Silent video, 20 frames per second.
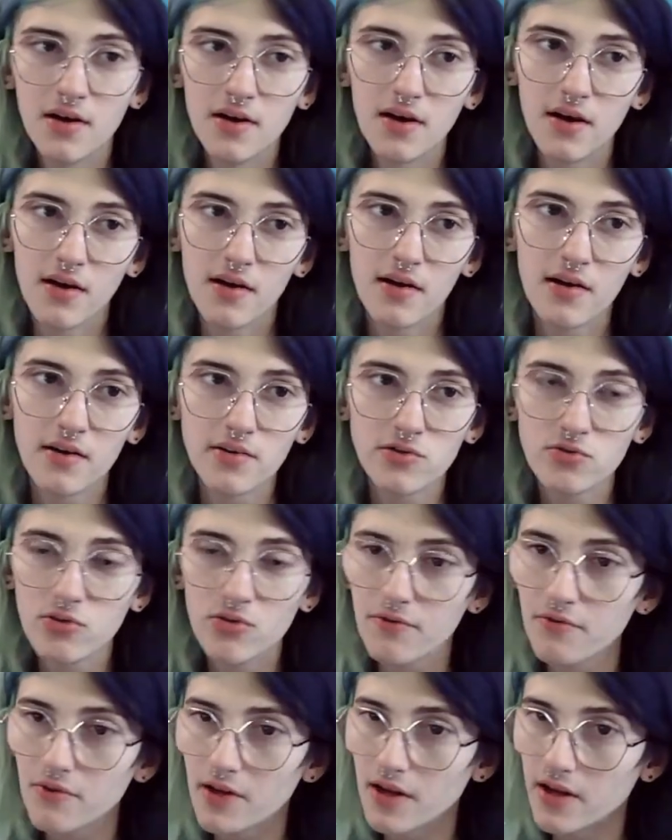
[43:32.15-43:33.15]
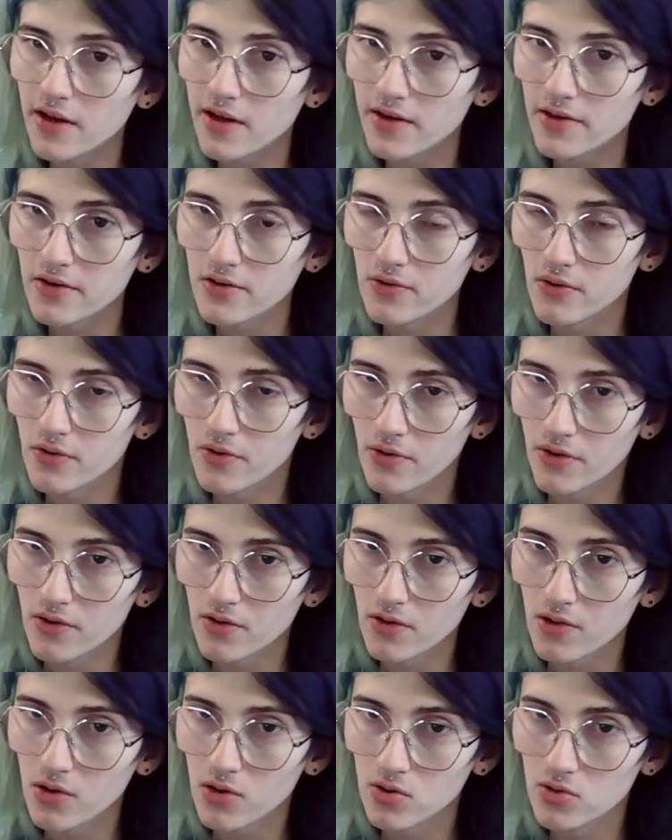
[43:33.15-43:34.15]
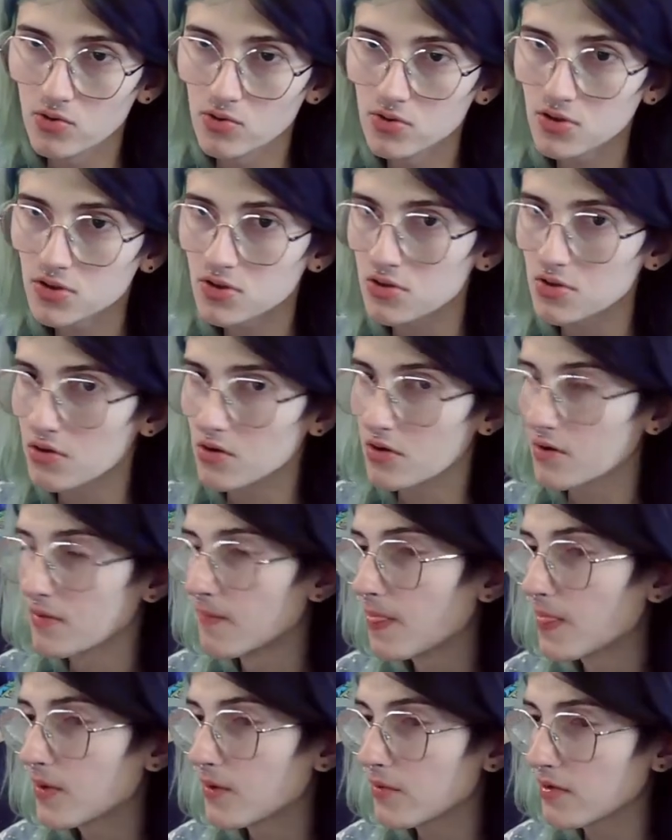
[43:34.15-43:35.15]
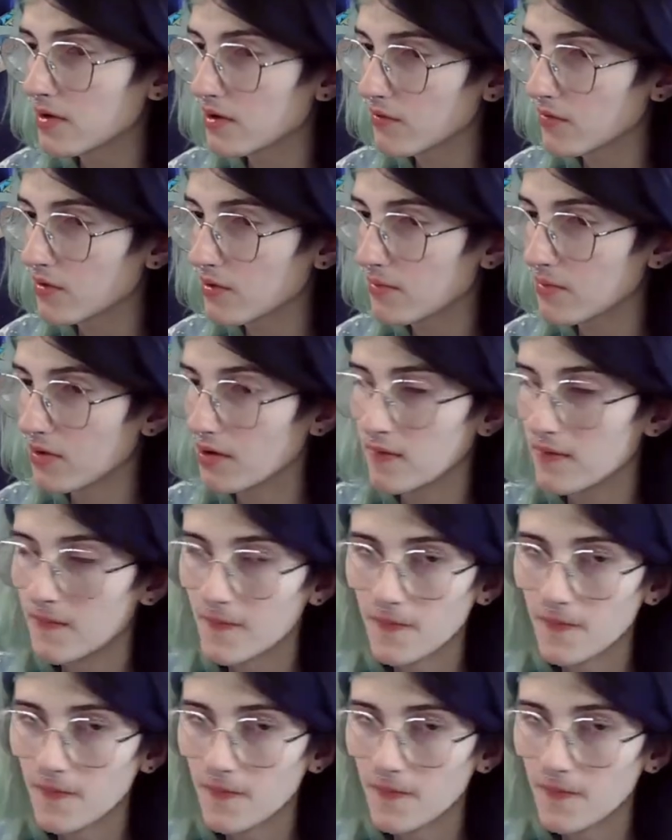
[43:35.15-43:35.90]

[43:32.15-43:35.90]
uh, drifting or loose or whatever, but